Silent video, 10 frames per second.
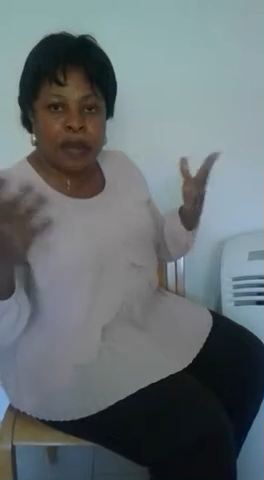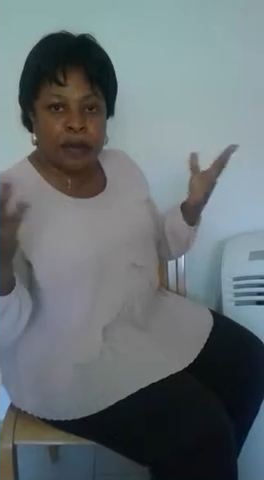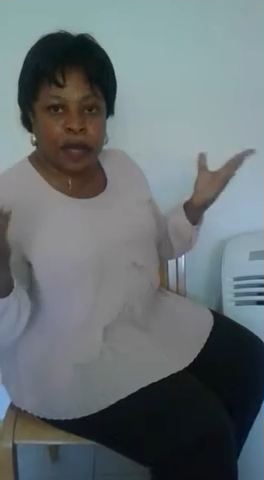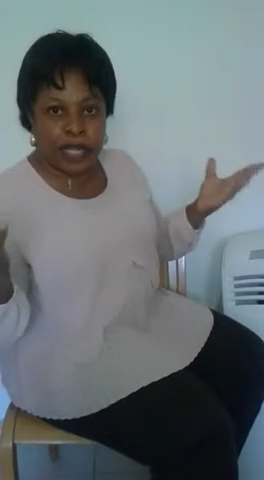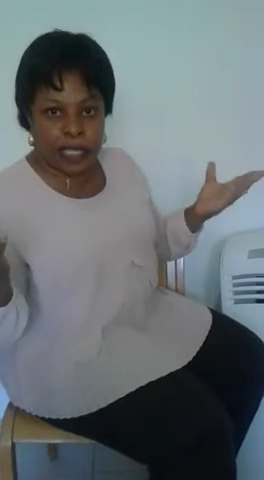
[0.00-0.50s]

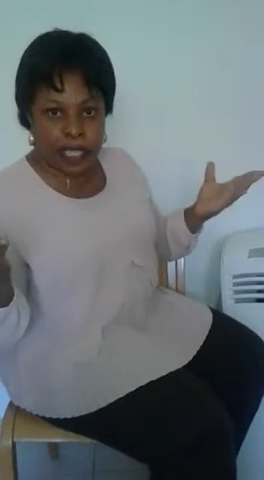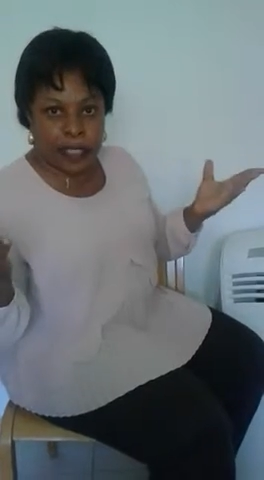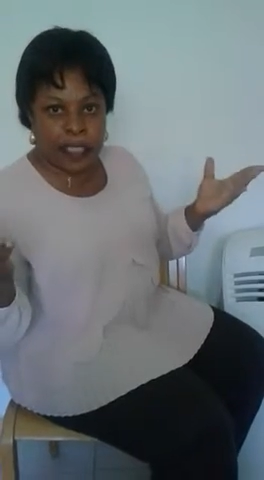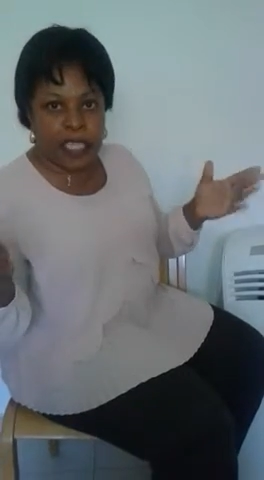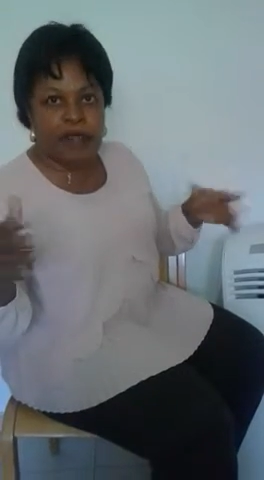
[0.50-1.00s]
more
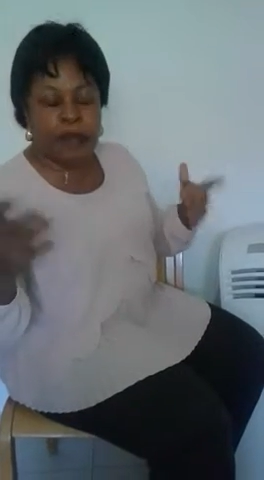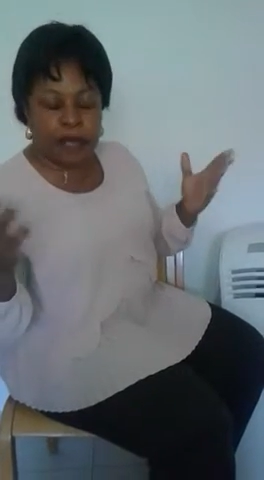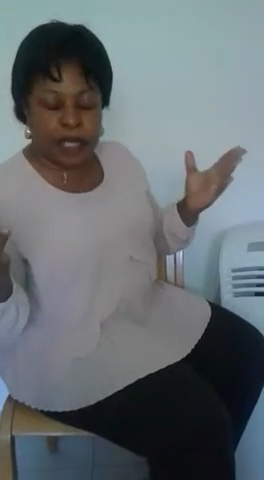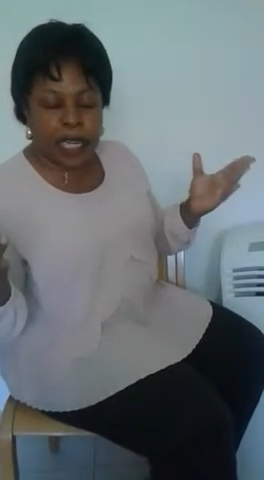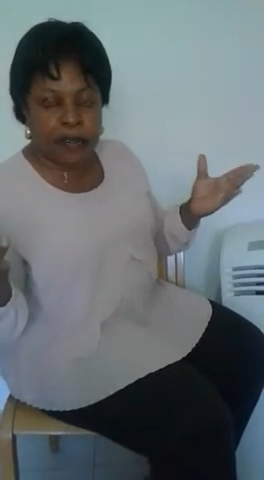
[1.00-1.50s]
inductive, and
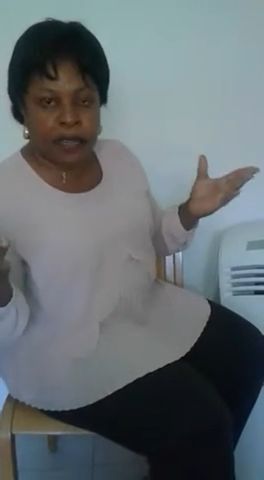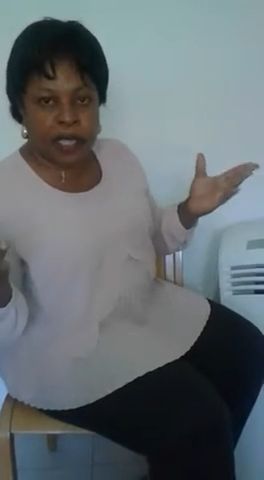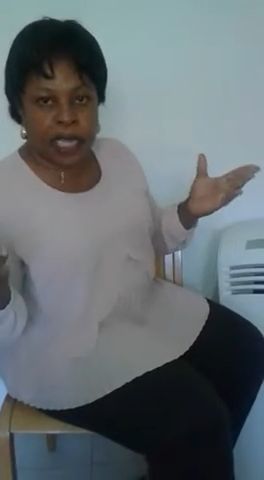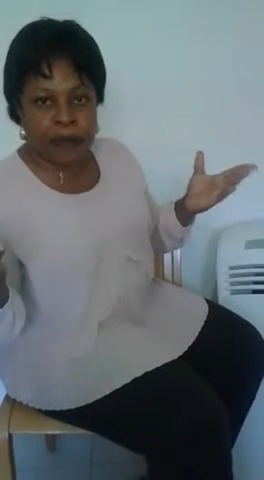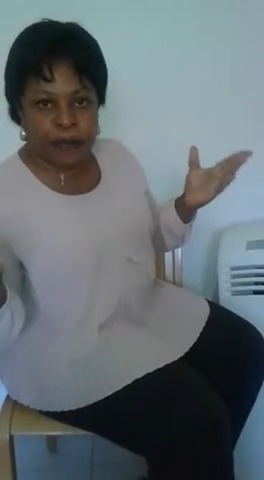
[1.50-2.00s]
more
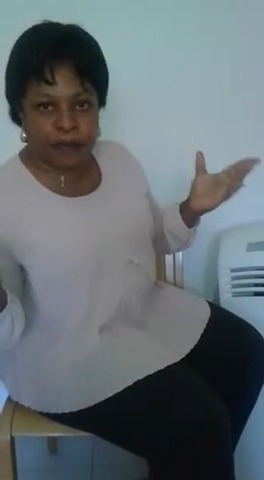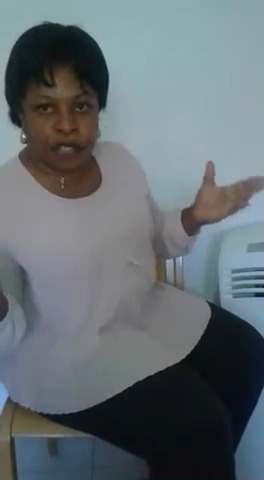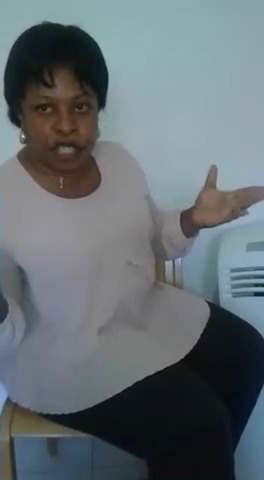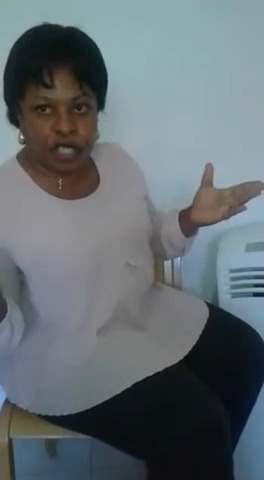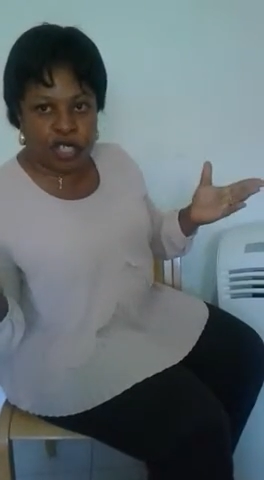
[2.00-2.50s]
direct type of
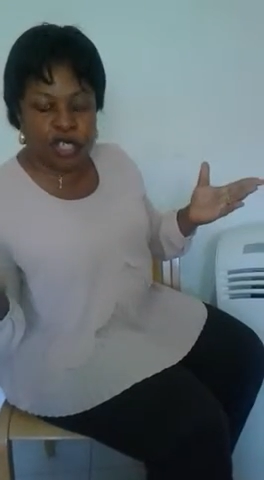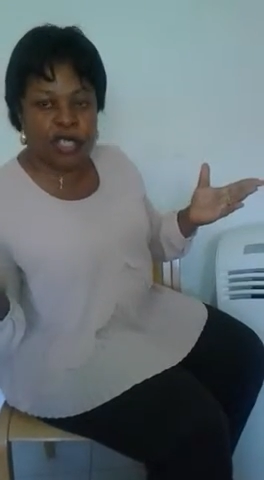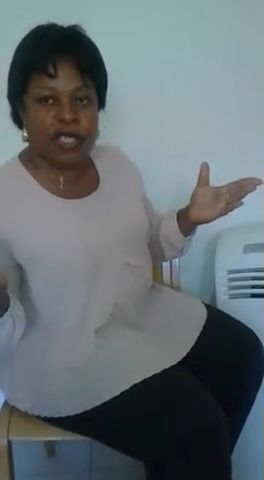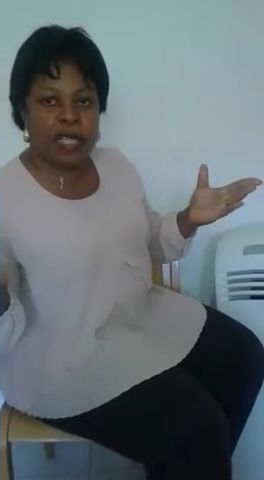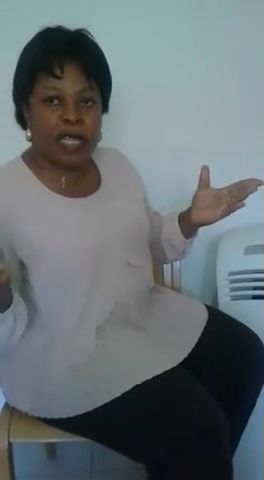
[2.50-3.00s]
teaching.